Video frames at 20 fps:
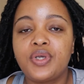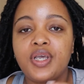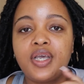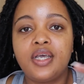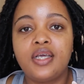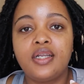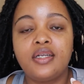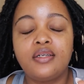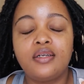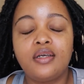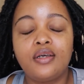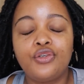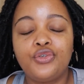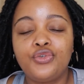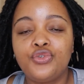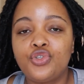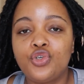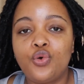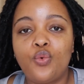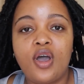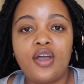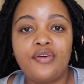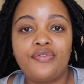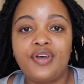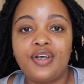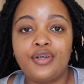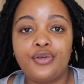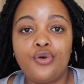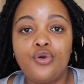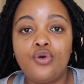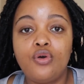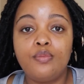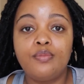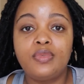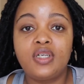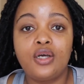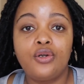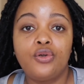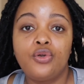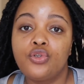can use your Wi-Fi at home,
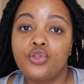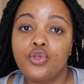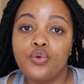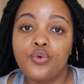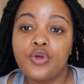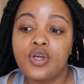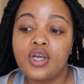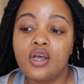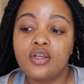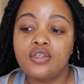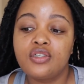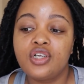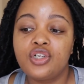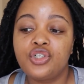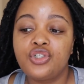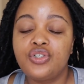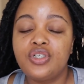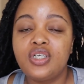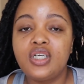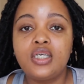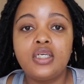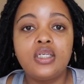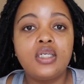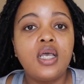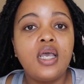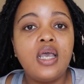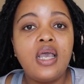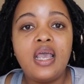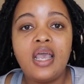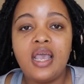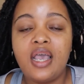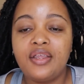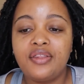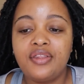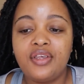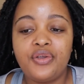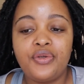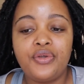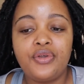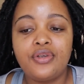download the workouts that you need, and
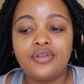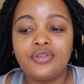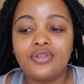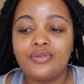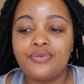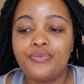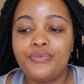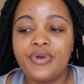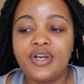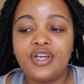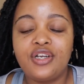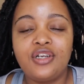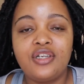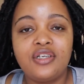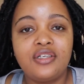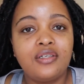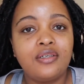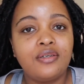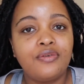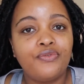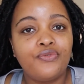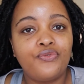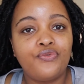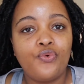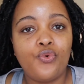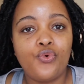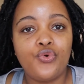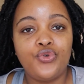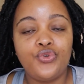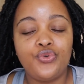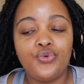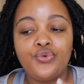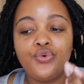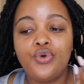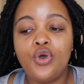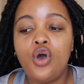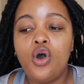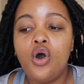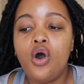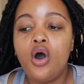they're readily for you
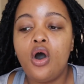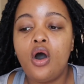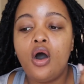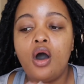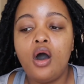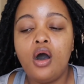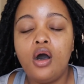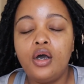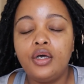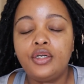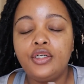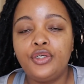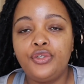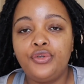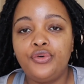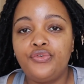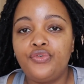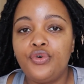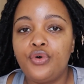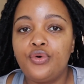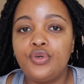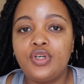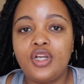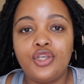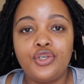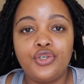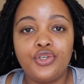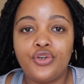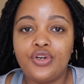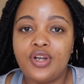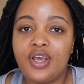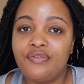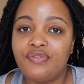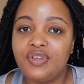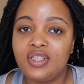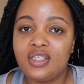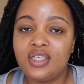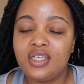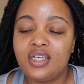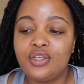on your phone, and you don't have
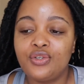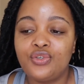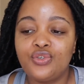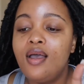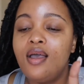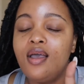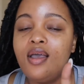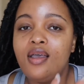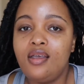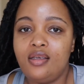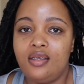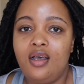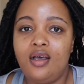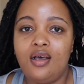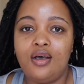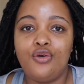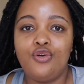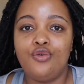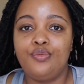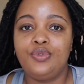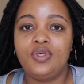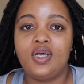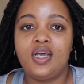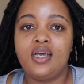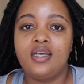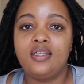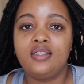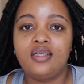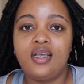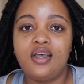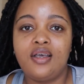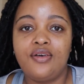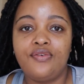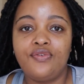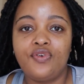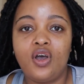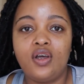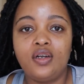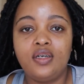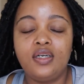internet. Yeah, I hope you guys have
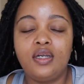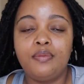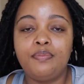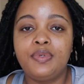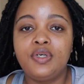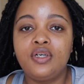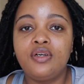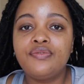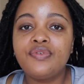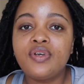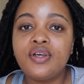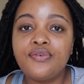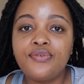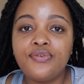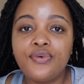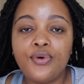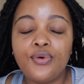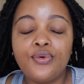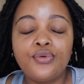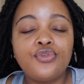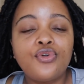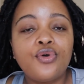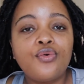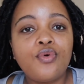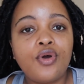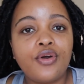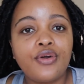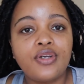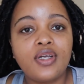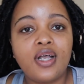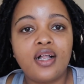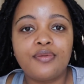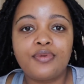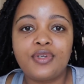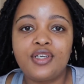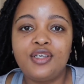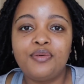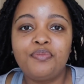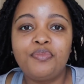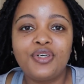gotten a bit of info. Don't worry, I'll
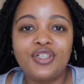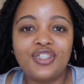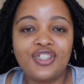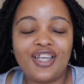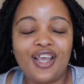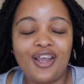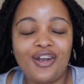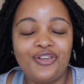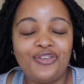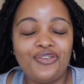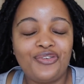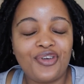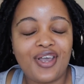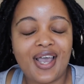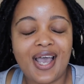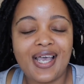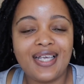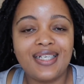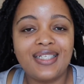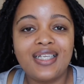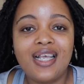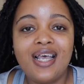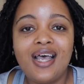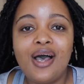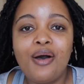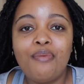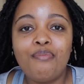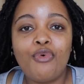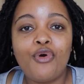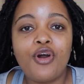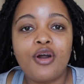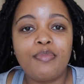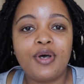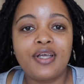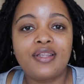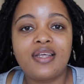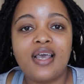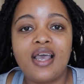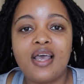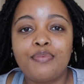keep telling you guys more
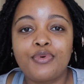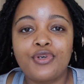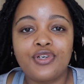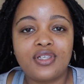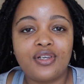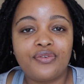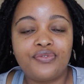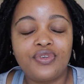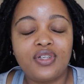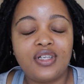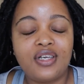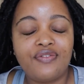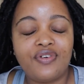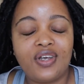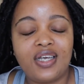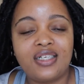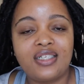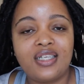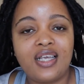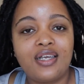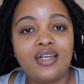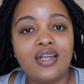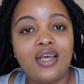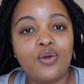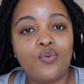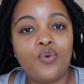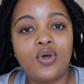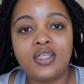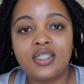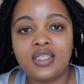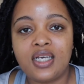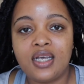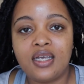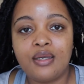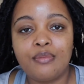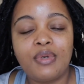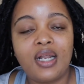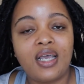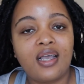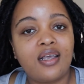about the app, because I feel if I say it at one
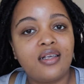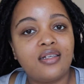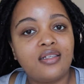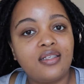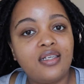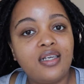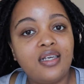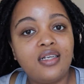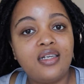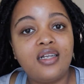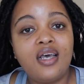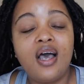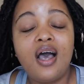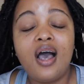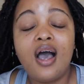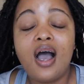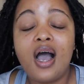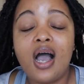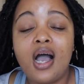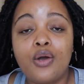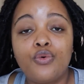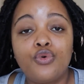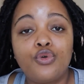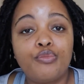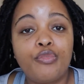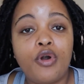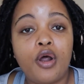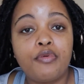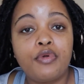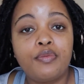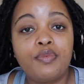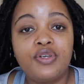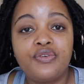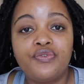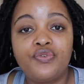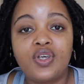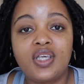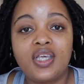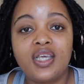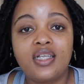time, like I said, I will probably
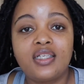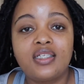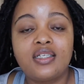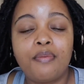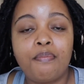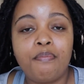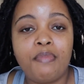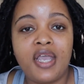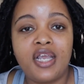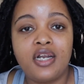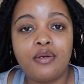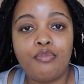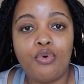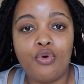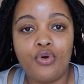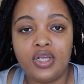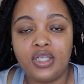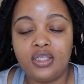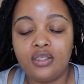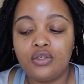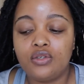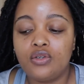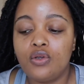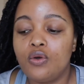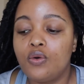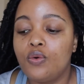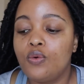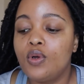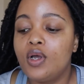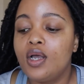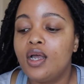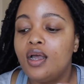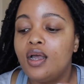forget main points. So